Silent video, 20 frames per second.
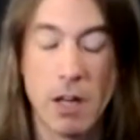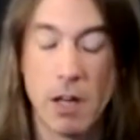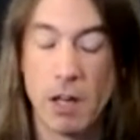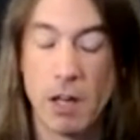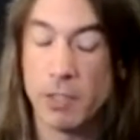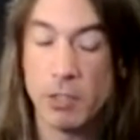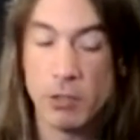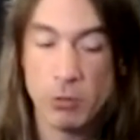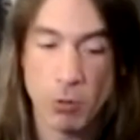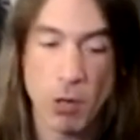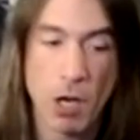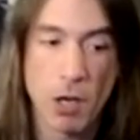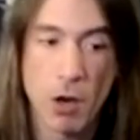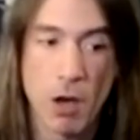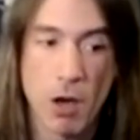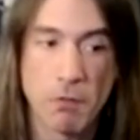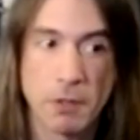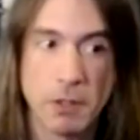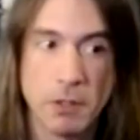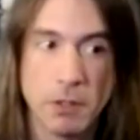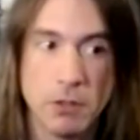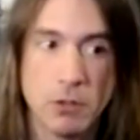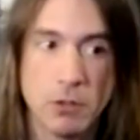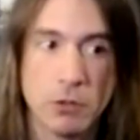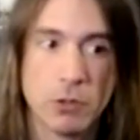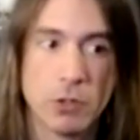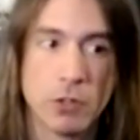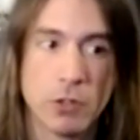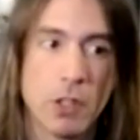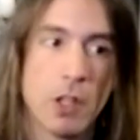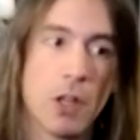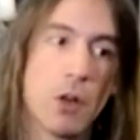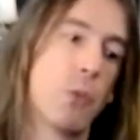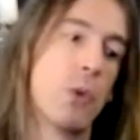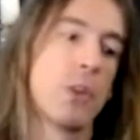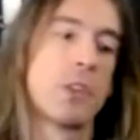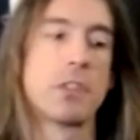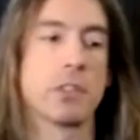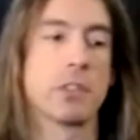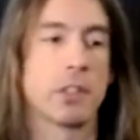a cue I often use
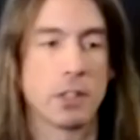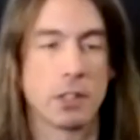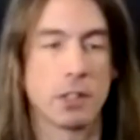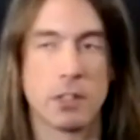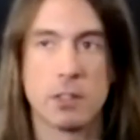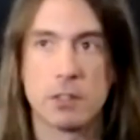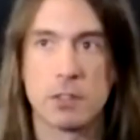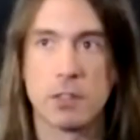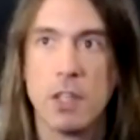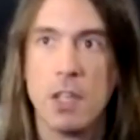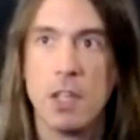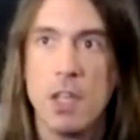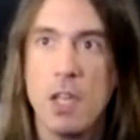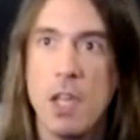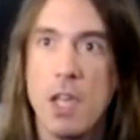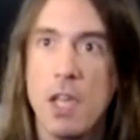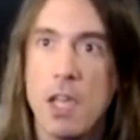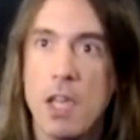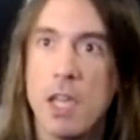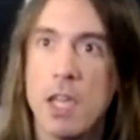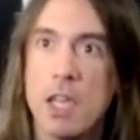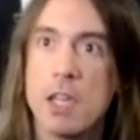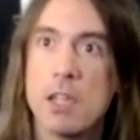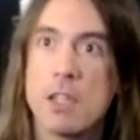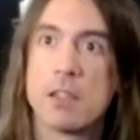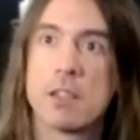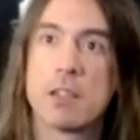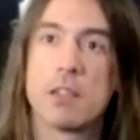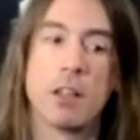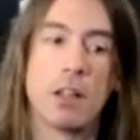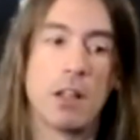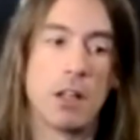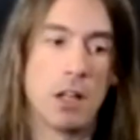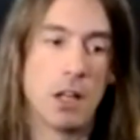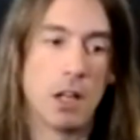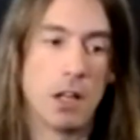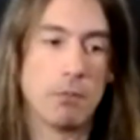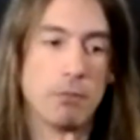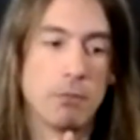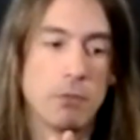with singers is
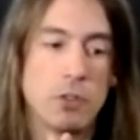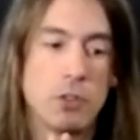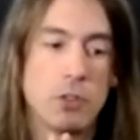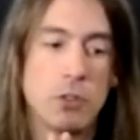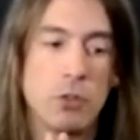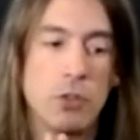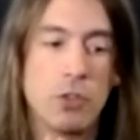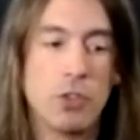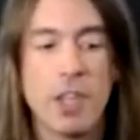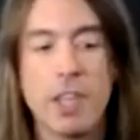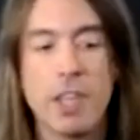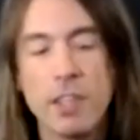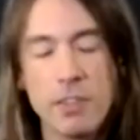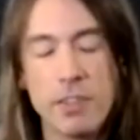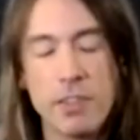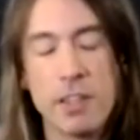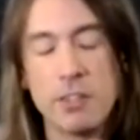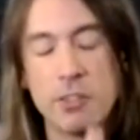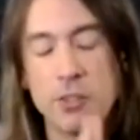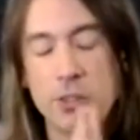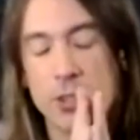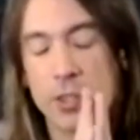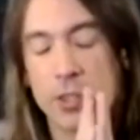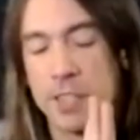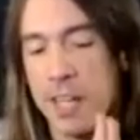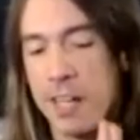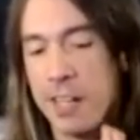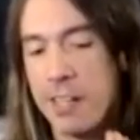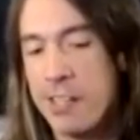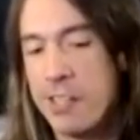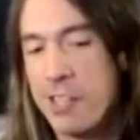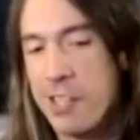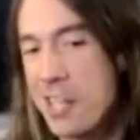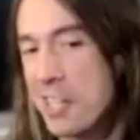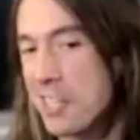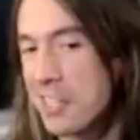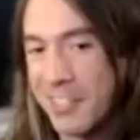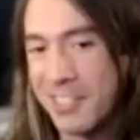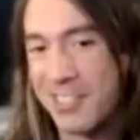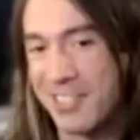to think that you're getting
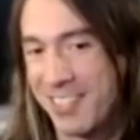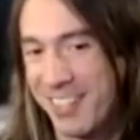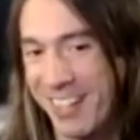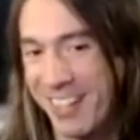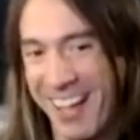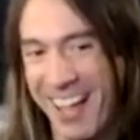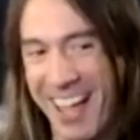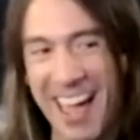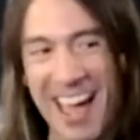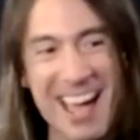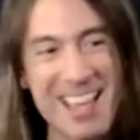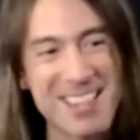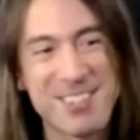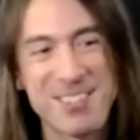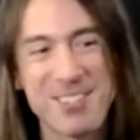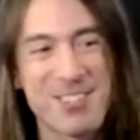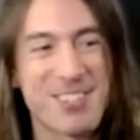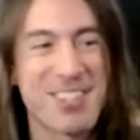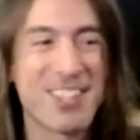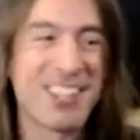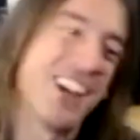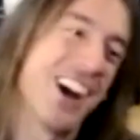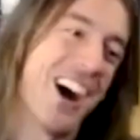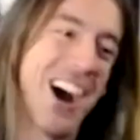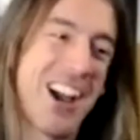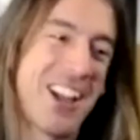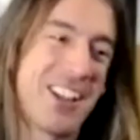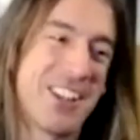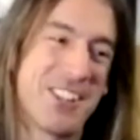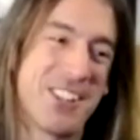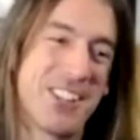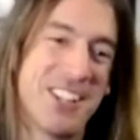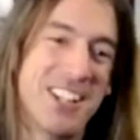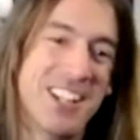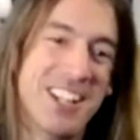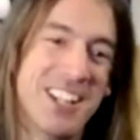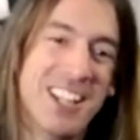younger as you sing higher.